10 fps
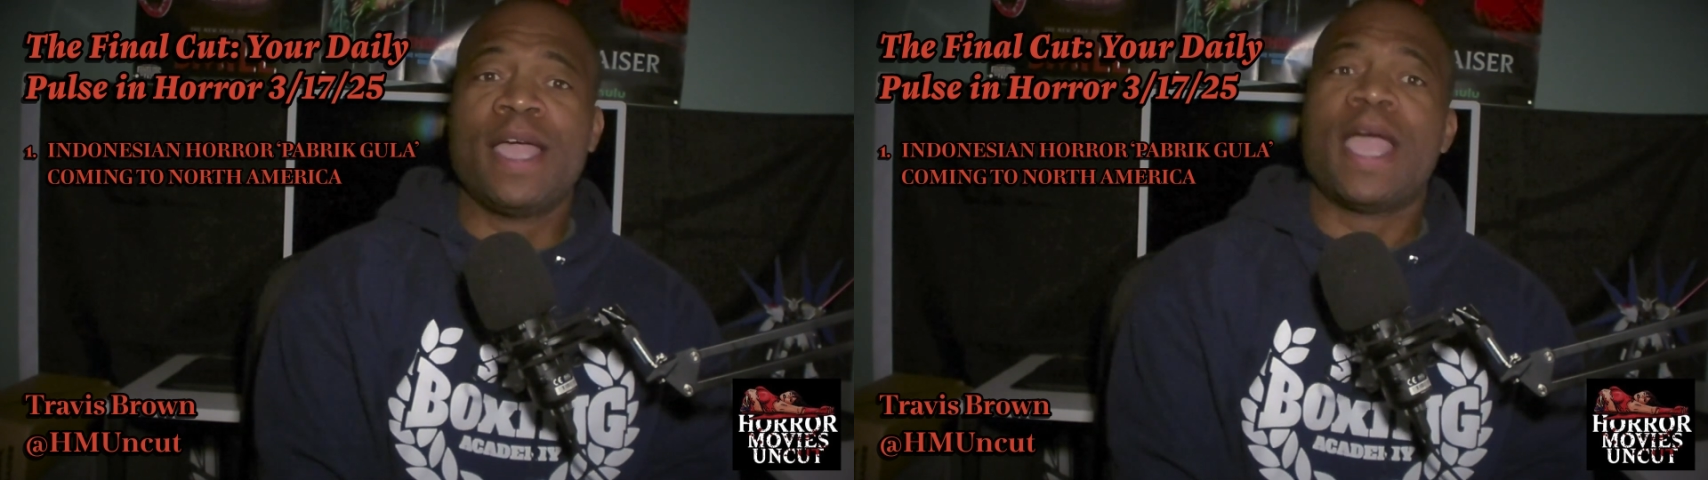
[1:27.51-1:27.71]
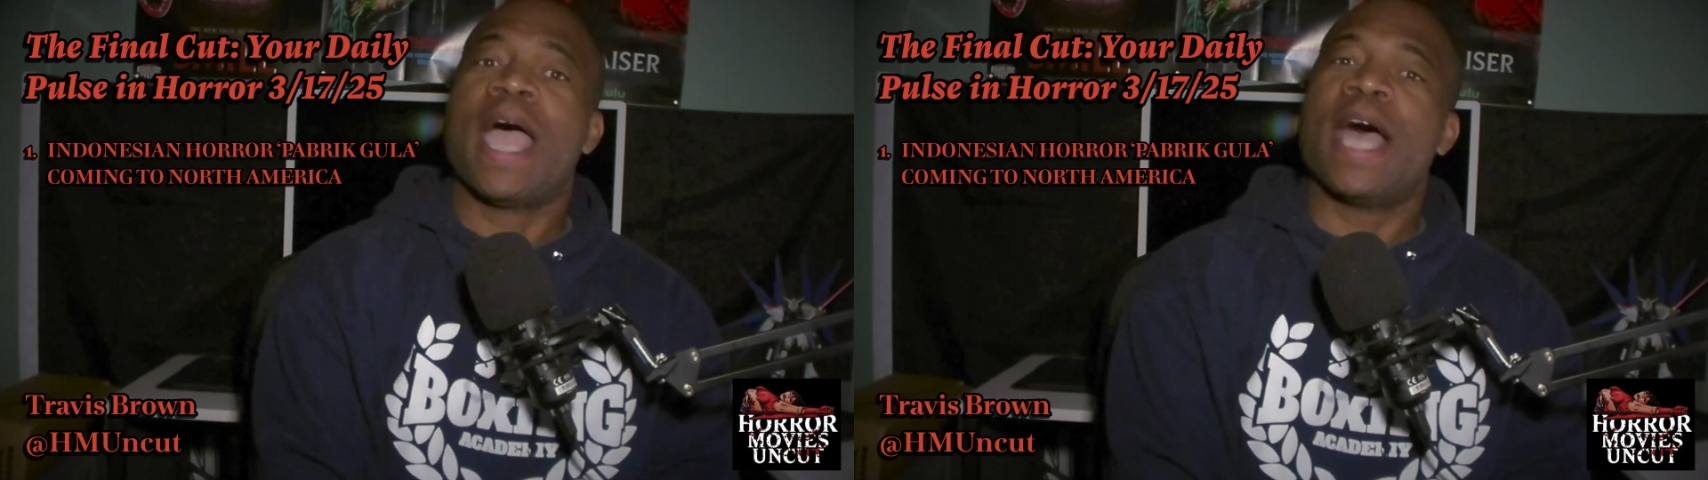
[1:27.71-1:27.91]

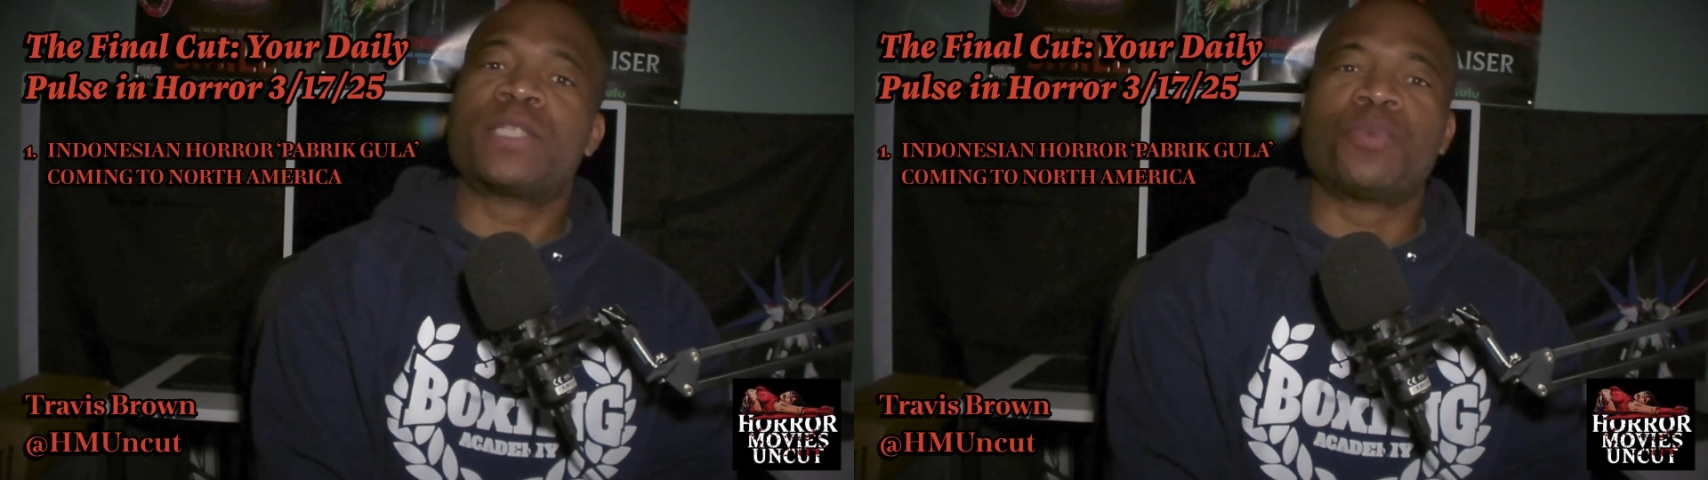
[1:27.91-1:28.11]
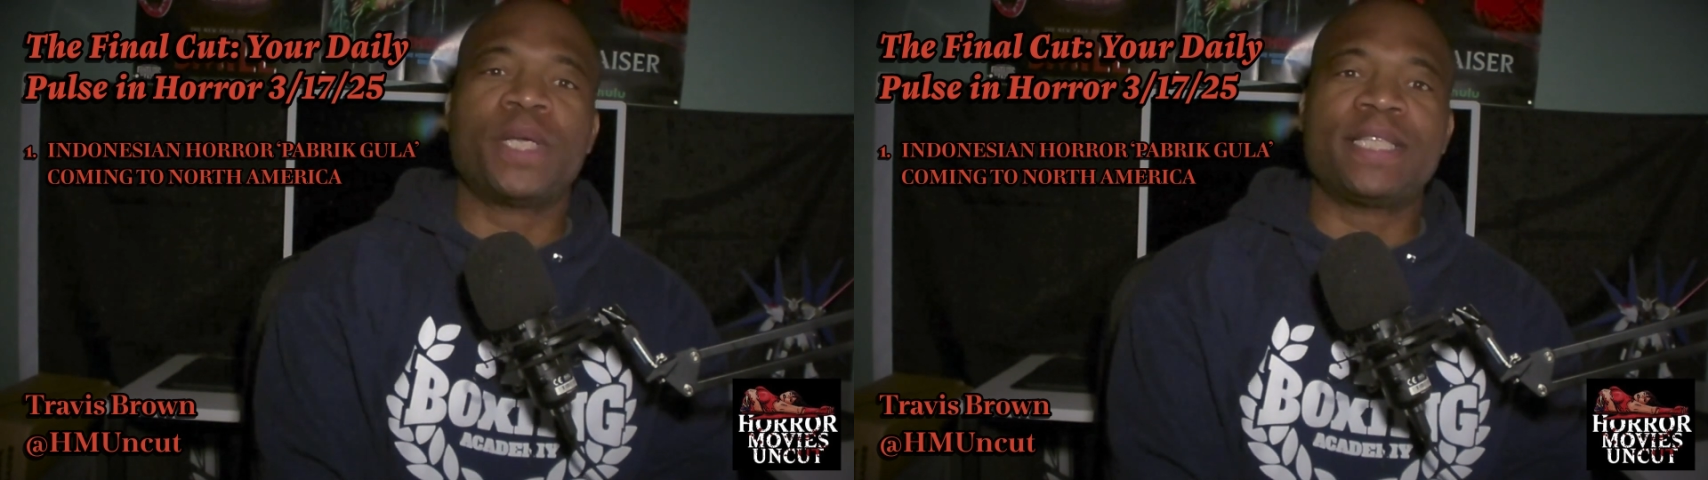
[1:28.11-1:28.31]
has
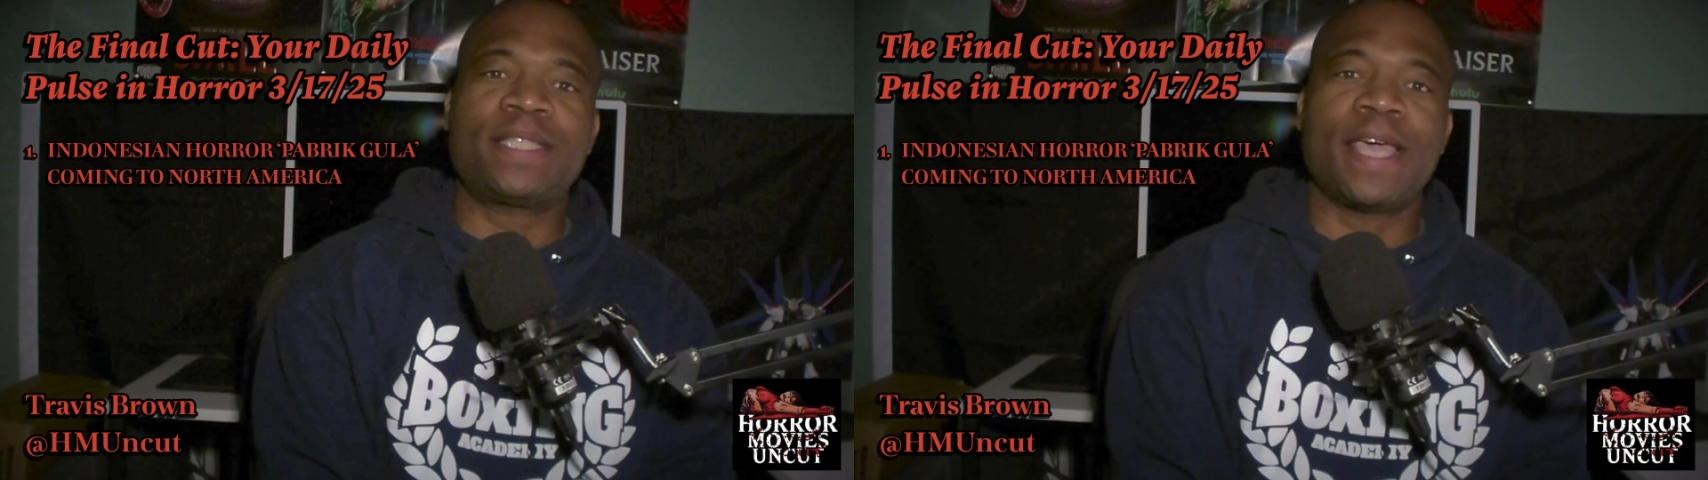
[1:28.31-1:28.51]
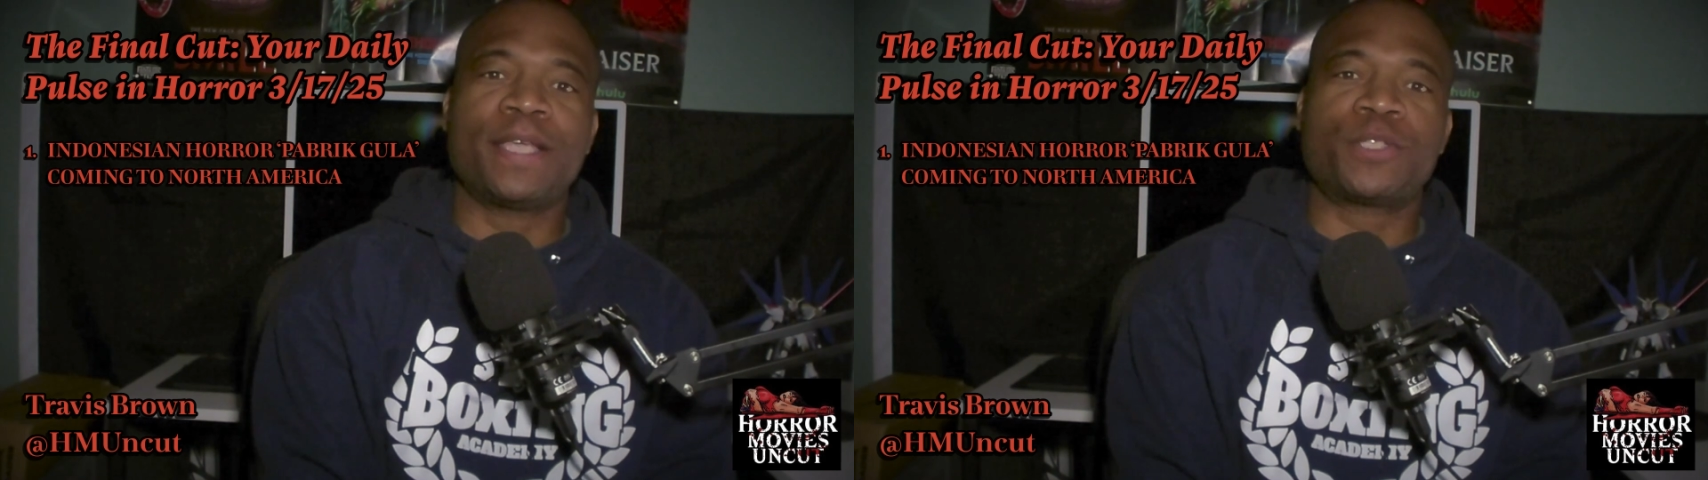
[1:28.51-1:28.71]
what it
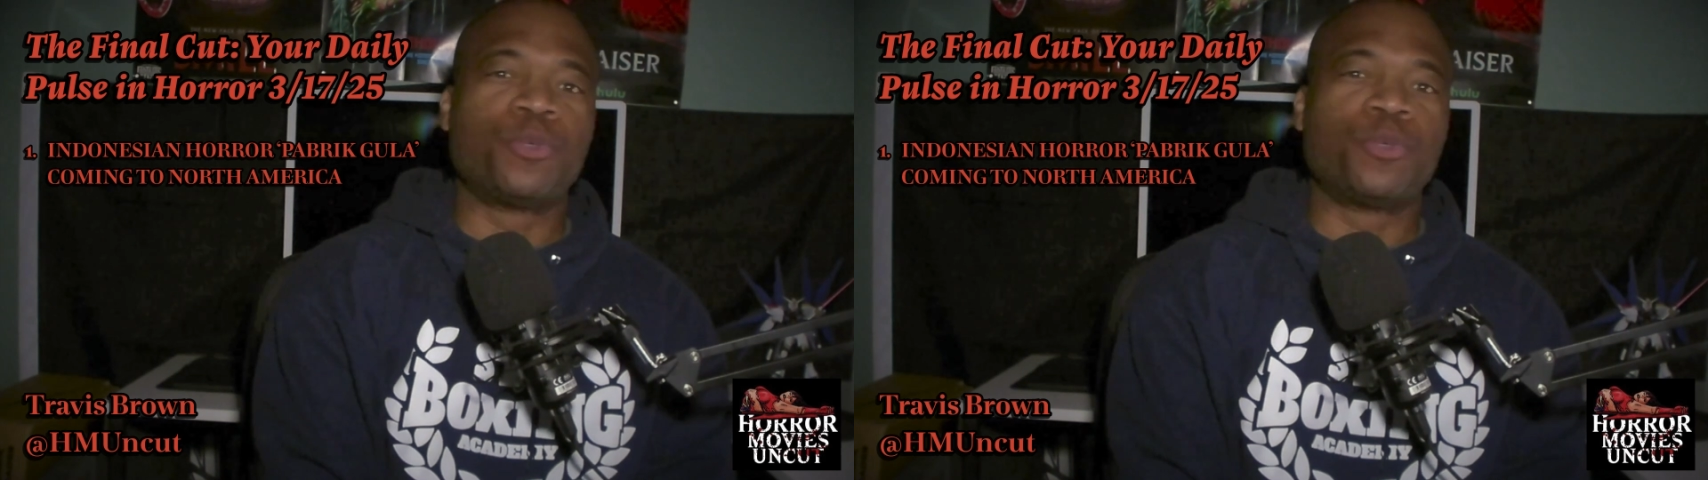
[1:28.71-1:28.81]
takes to